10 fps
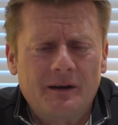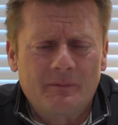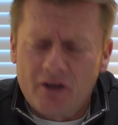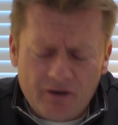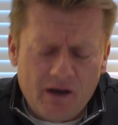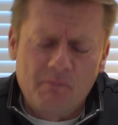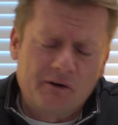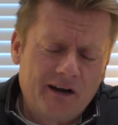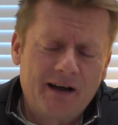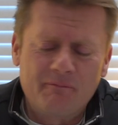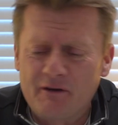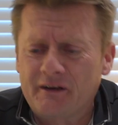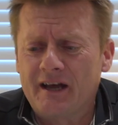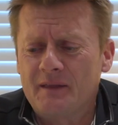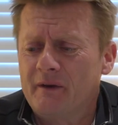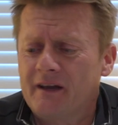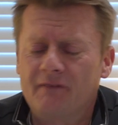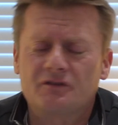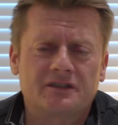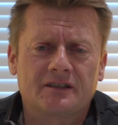And I'm, no, I'm all right, I'm okay at the minute,
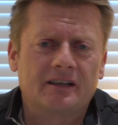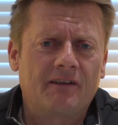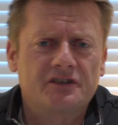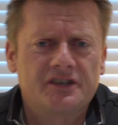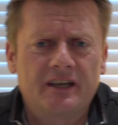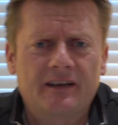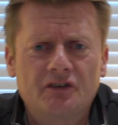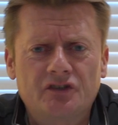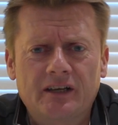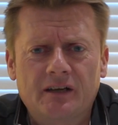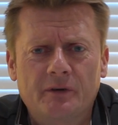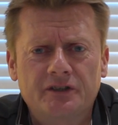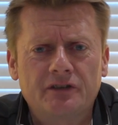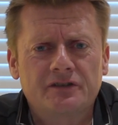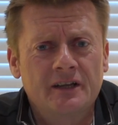I'm just going to have a sit and have a drink of my juice.